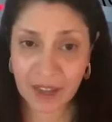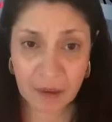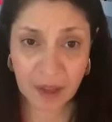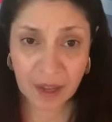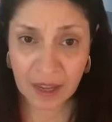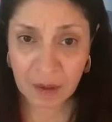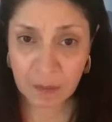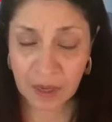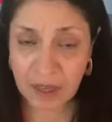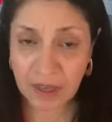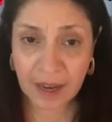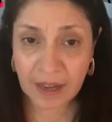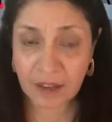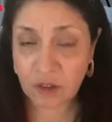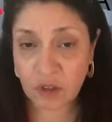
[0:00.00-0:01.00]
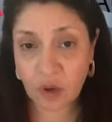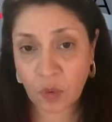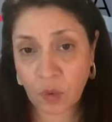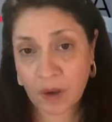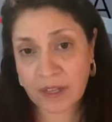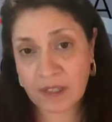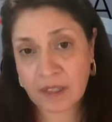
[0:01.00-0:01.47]
a- amen. I had
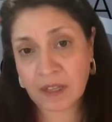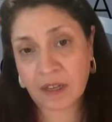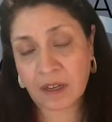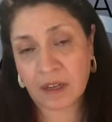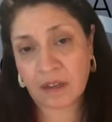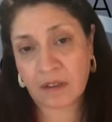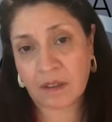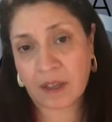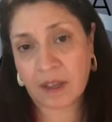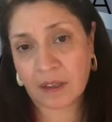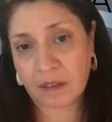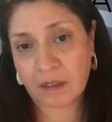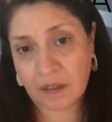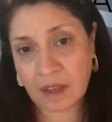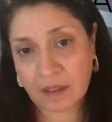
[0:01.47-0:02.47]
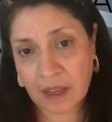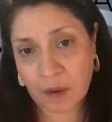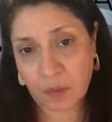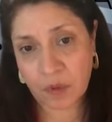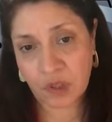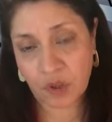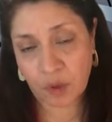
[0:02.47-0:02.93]
no idea that that that
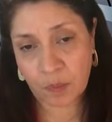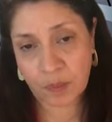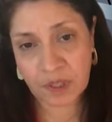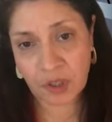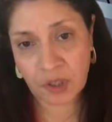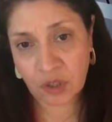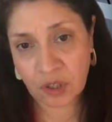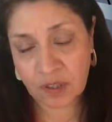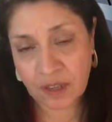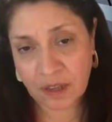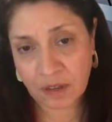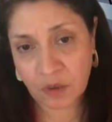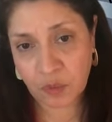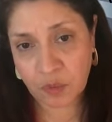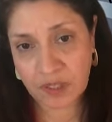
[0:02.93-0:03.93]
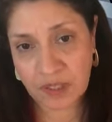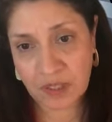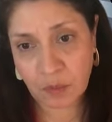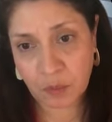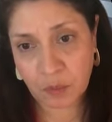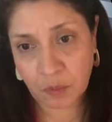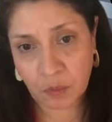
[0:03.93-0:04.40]
was her position. That was
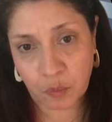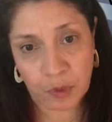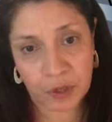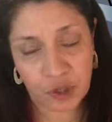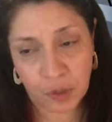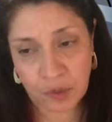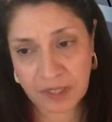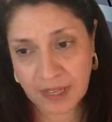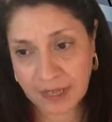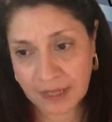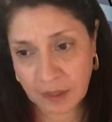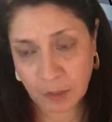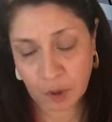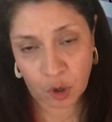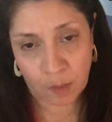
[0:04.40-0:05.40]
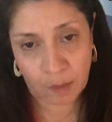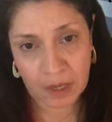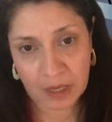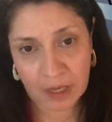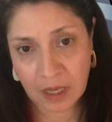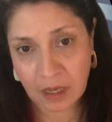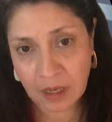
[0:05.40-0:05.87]
some where she was getting some of her
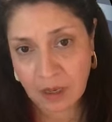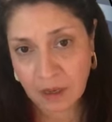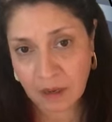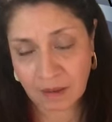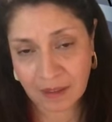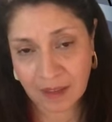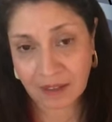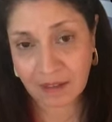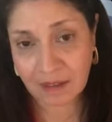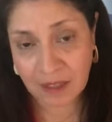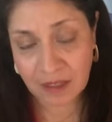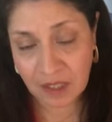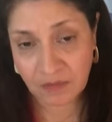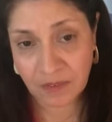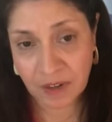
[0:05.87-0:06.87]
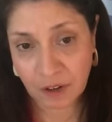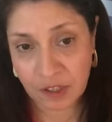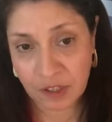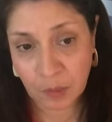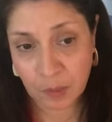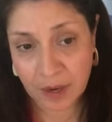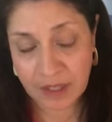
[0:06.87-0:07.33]
money. That that's very
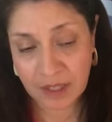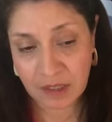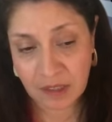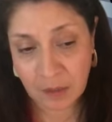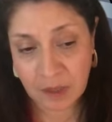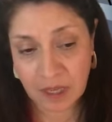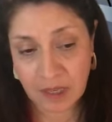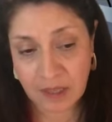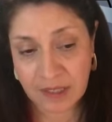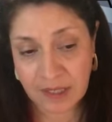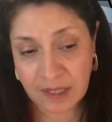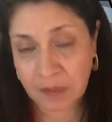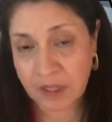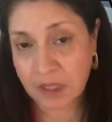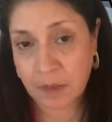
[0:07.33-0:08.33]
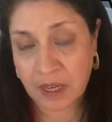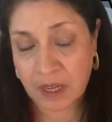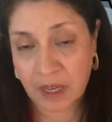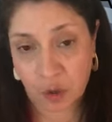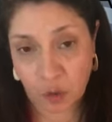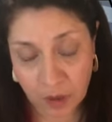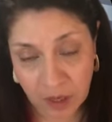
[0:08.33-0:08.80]
surprising to me. It seems to be
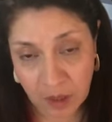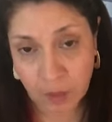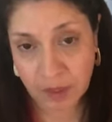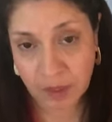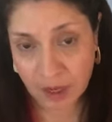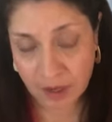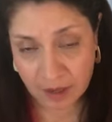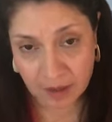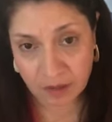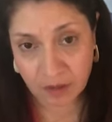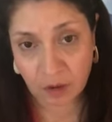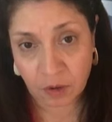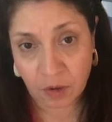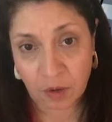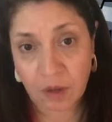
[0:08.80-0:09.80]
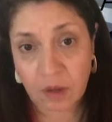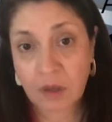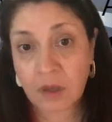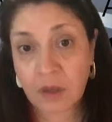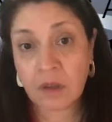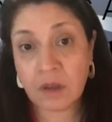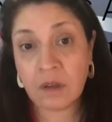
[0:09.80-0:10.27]
incredibly unethical,
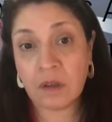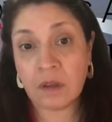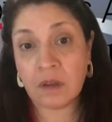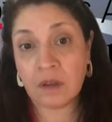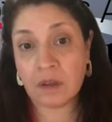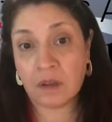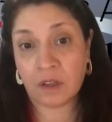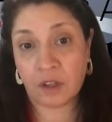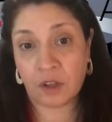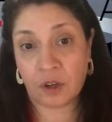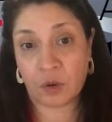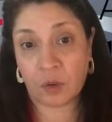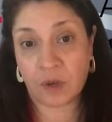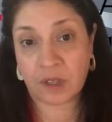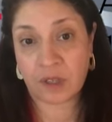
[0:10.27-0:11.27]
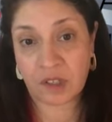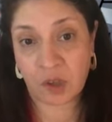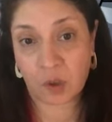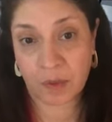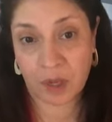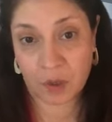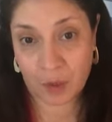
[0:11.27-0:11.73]
you know, in so
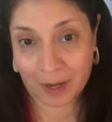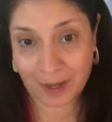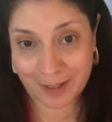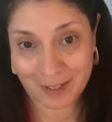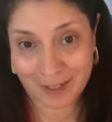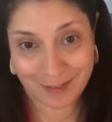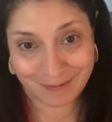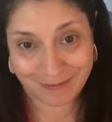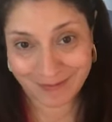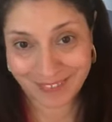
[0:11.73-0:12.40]
many ways,